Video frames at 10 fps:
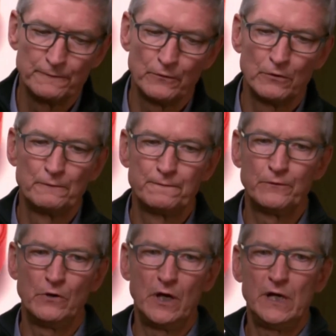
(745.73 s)

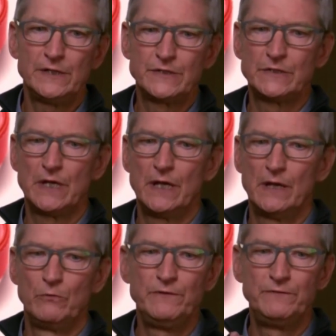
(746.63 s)
For us,
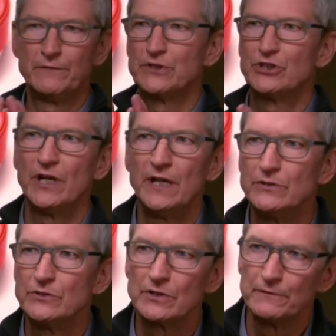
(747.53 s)
we've never
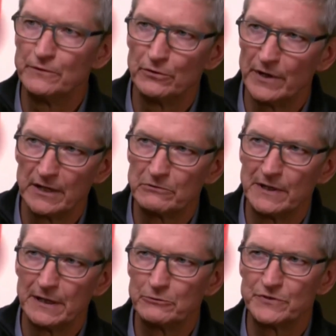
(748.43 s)
changed our view on
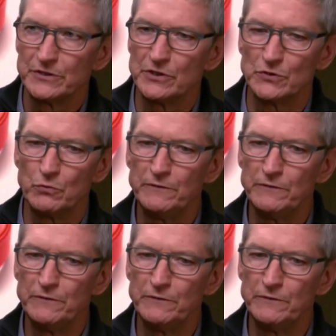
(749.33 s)
acquisitions.